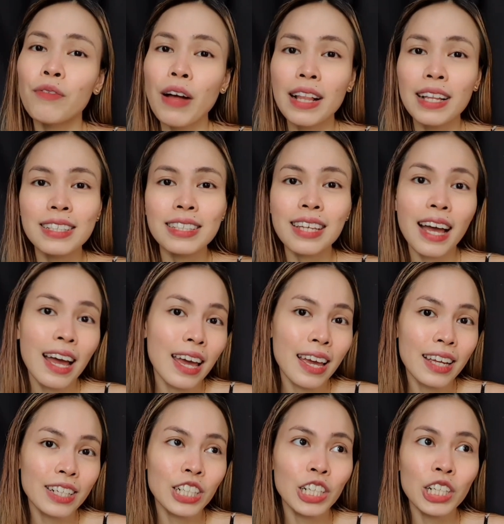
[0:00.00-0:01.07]

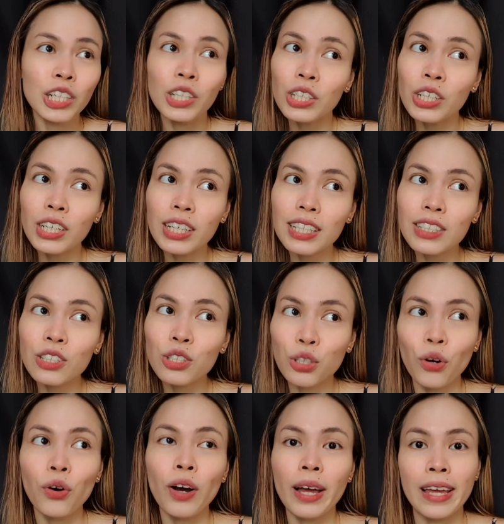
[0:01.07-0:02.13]
Valentine look.
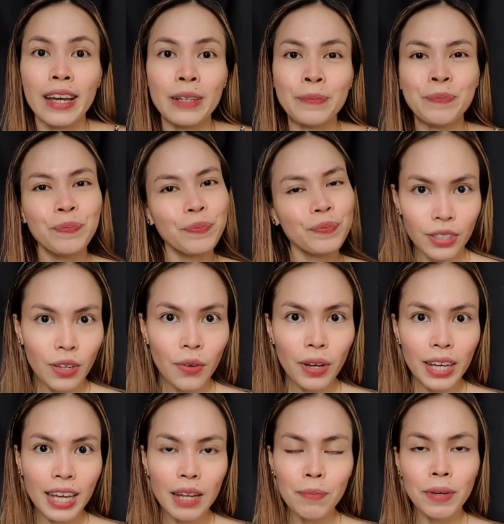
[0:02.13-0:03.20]
So ayan. So
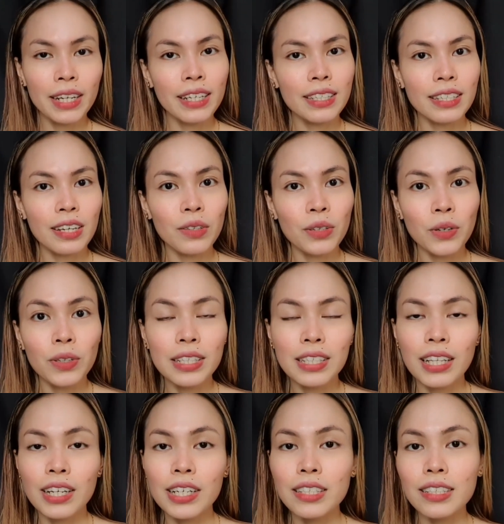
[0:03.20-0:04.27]
again, my discount code
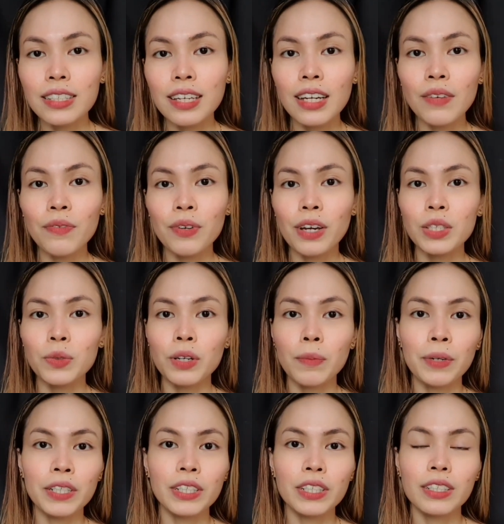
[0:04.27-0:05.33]
is CLARISSA10 if you guys
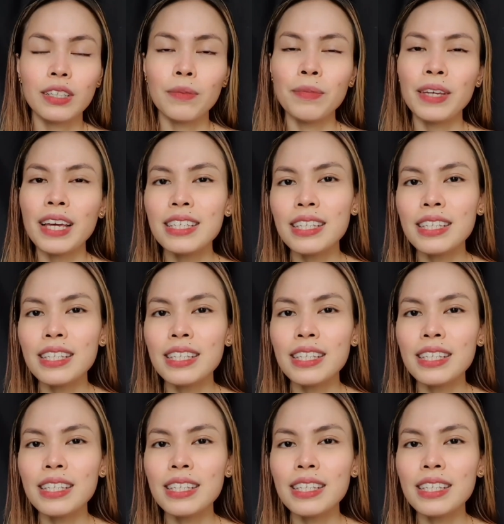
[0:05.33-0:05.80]
wanna purchase some